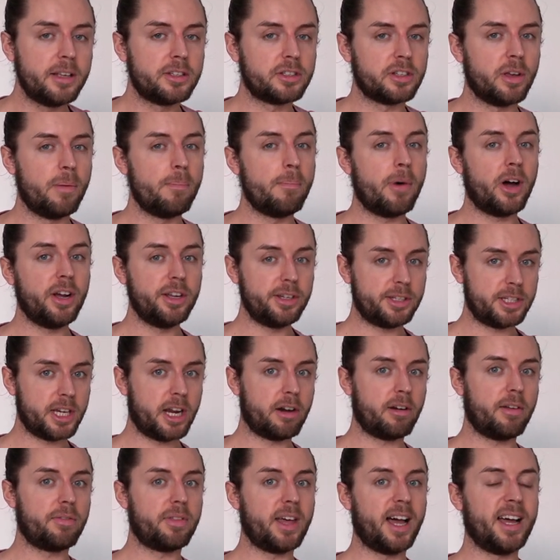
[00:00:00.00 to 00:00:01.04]
So my
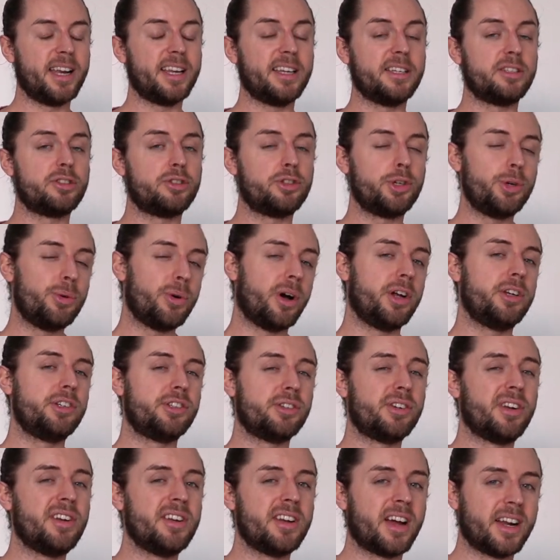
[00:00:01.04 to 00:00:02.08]
share of that is
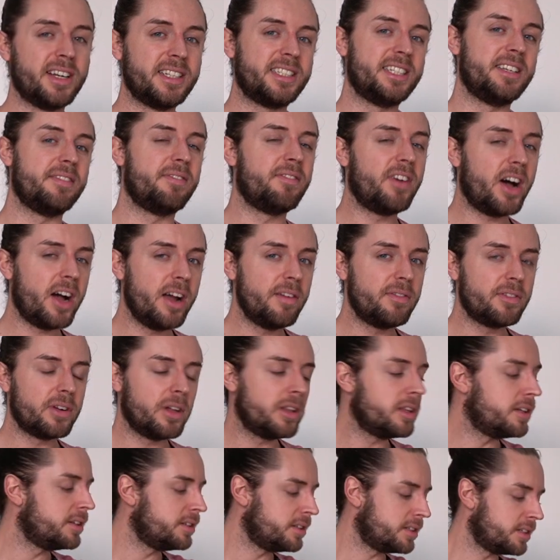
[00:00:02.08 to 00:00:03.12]

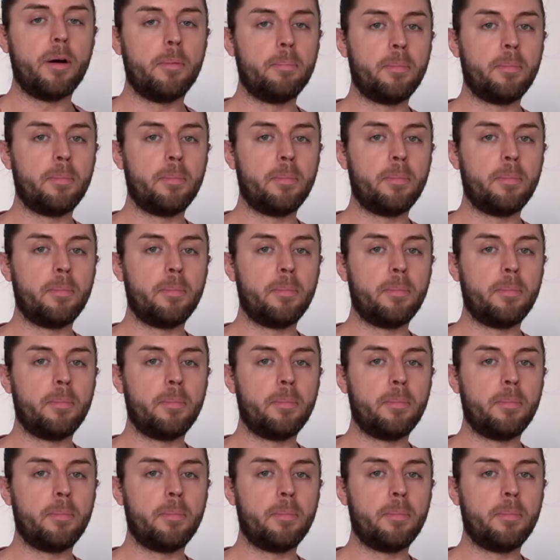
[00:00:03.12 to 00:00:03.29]
$295.